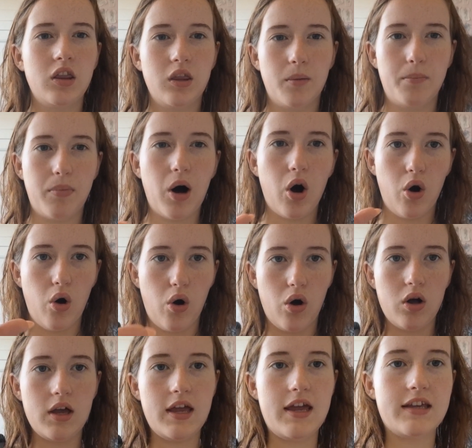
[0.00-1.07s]
the
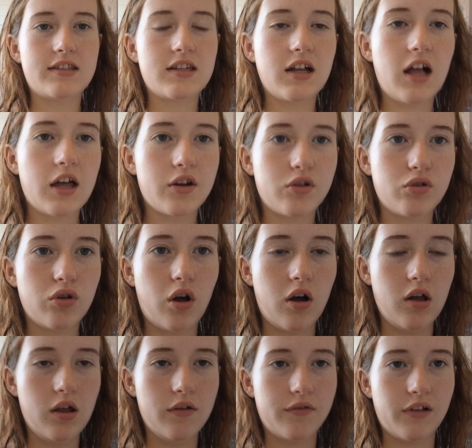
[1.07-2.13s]
bottle, it still had a lot
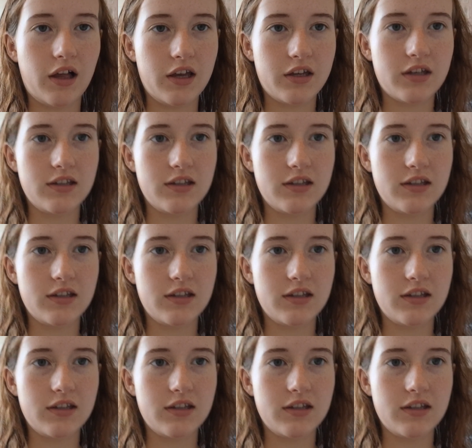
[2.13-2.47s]
of like